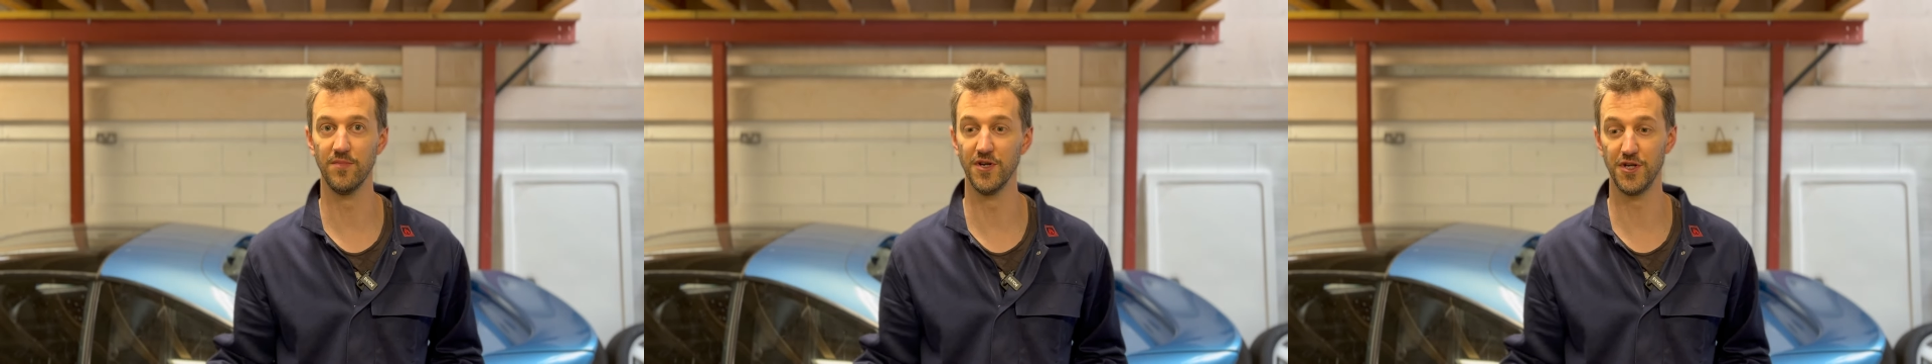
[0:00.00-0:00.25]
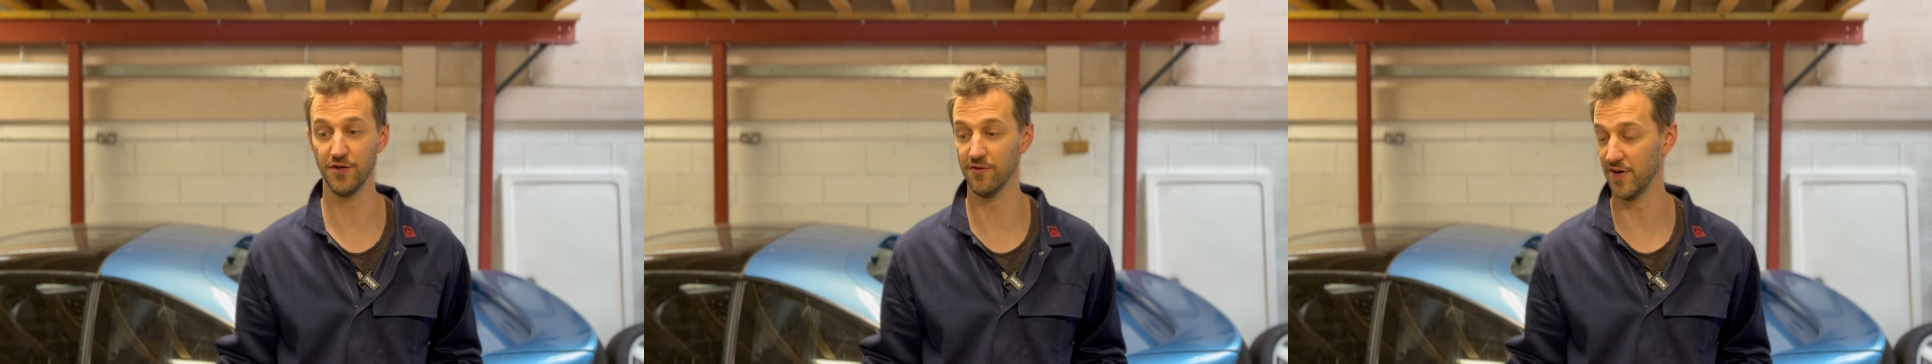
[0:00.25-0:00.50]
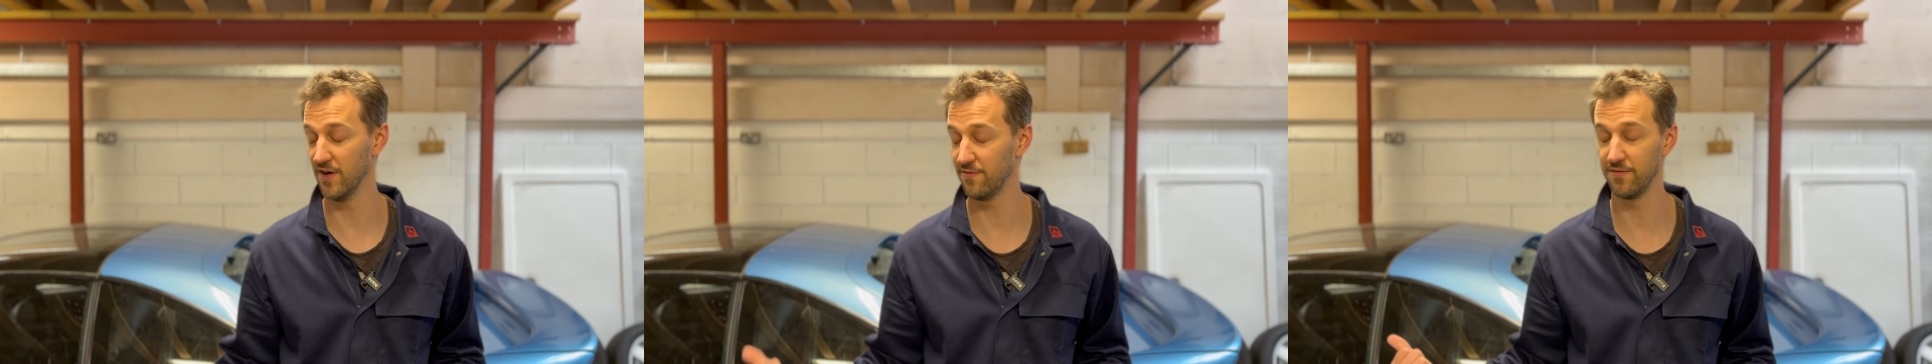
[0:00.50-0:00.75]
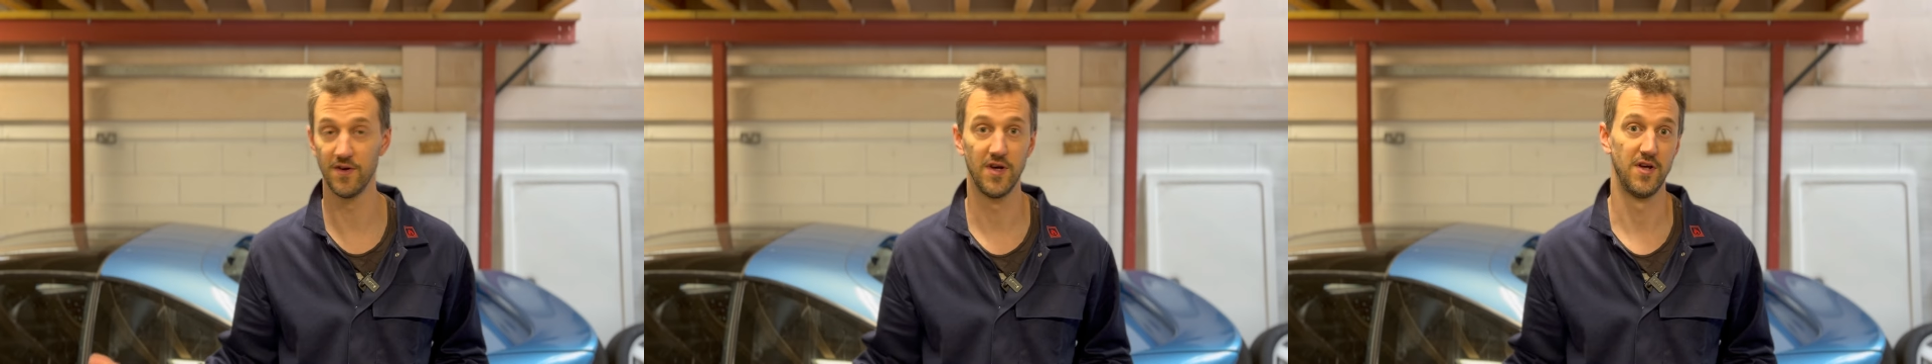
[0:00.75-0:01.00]
But sure
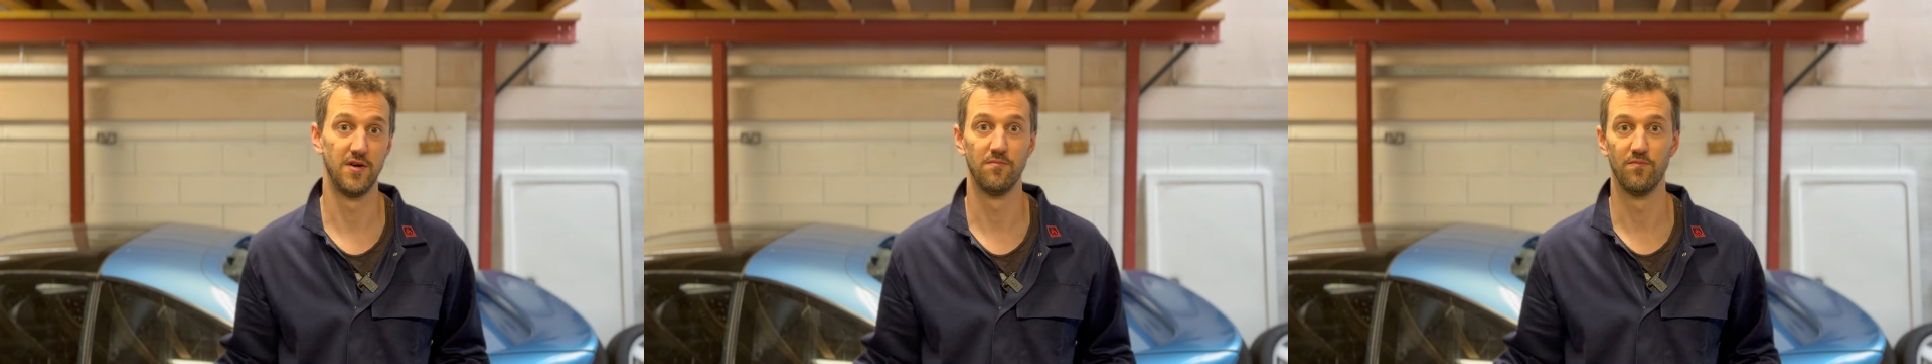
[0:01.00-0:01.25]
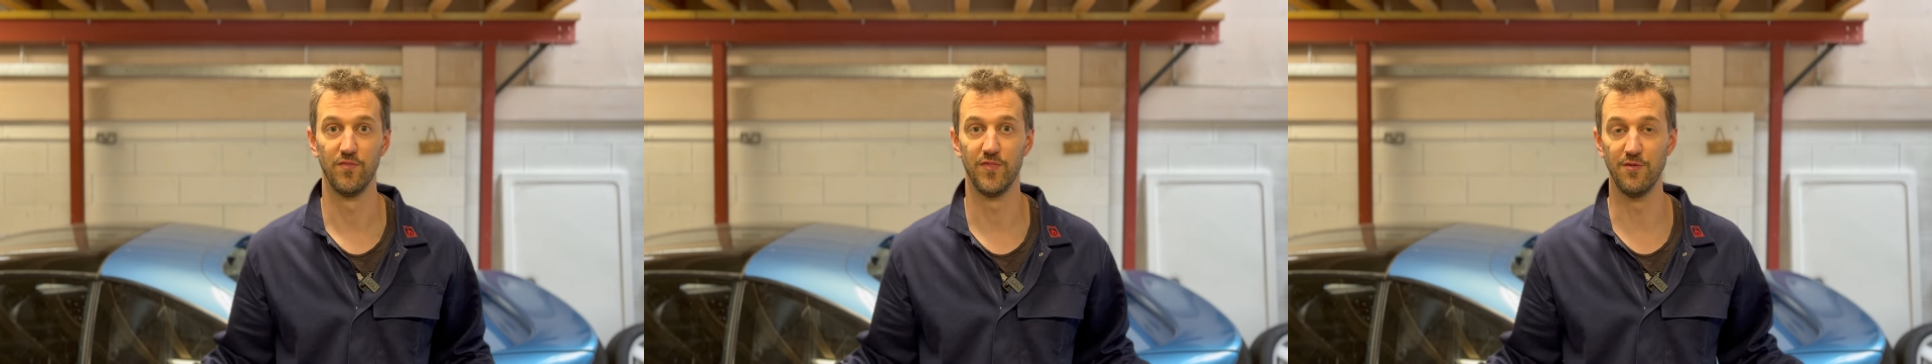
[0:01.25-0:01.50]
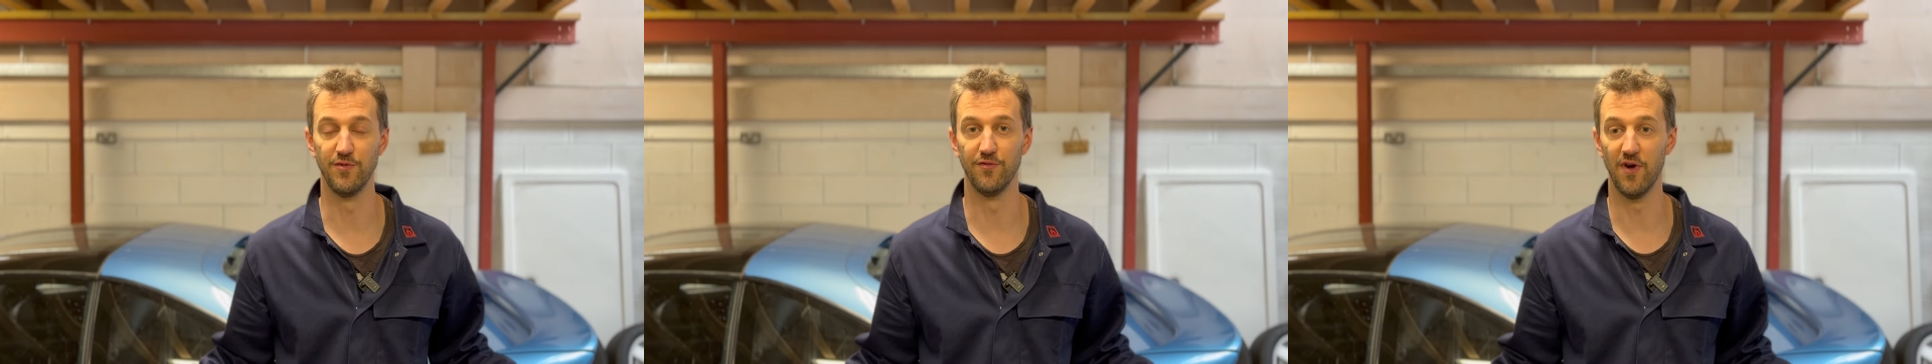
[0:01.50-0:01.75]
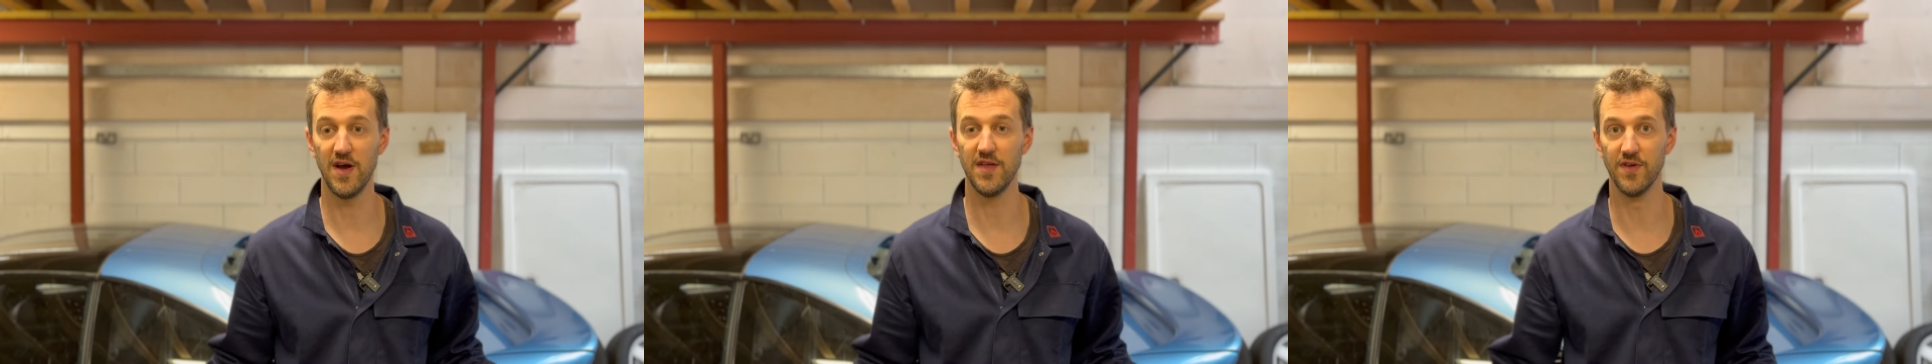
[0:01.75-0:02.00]
enough, he was right.